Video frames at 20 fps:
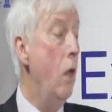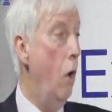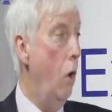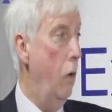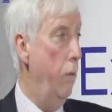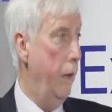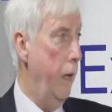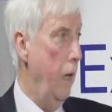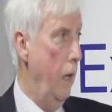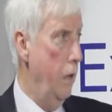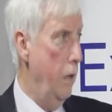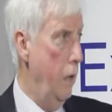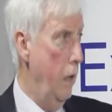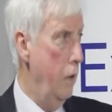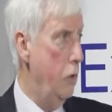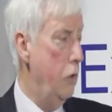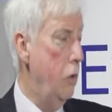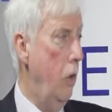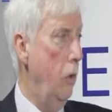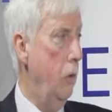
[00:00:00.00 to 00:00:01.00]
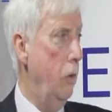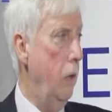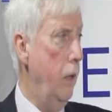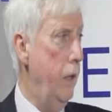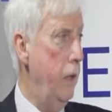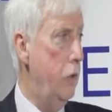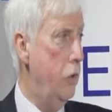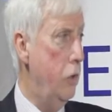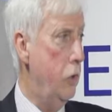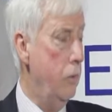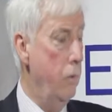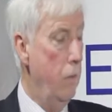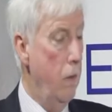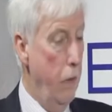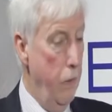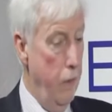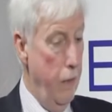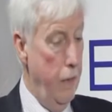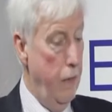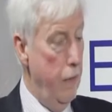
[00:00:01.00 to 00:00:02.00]
or if you get a nice long lease,
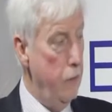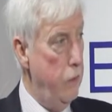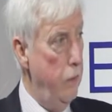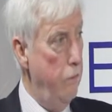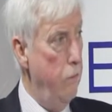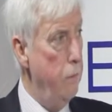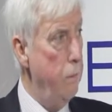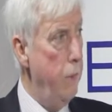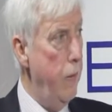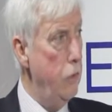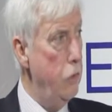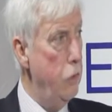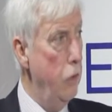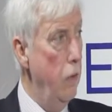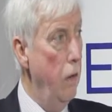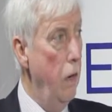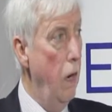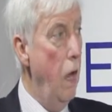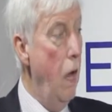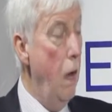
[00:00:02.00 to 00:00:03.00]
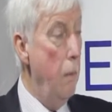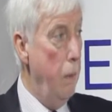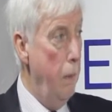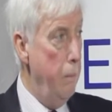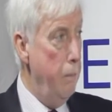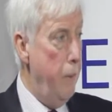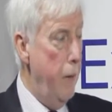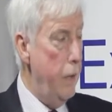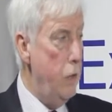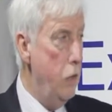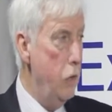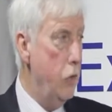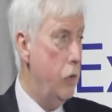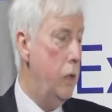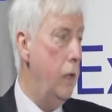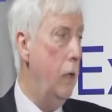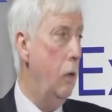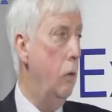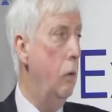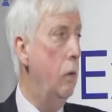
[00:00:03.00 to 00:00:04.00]
then that's even better. But better
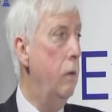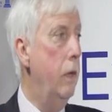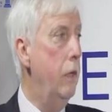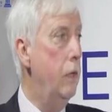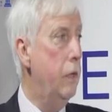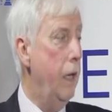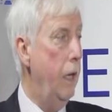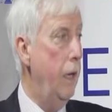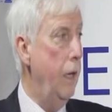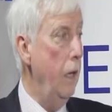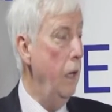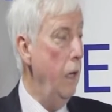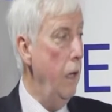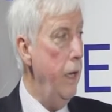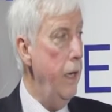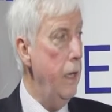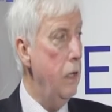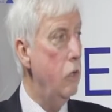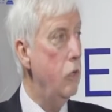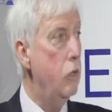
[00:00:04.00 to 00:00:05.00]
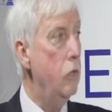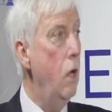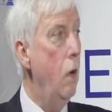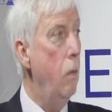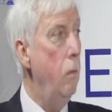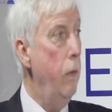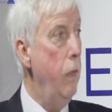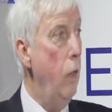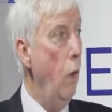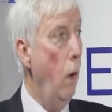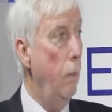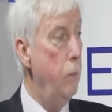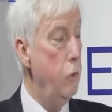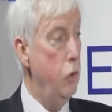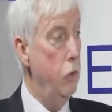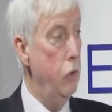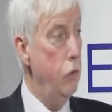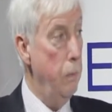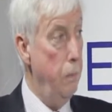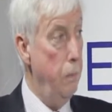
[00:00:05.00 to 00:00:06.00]
still is getting a lease with the option to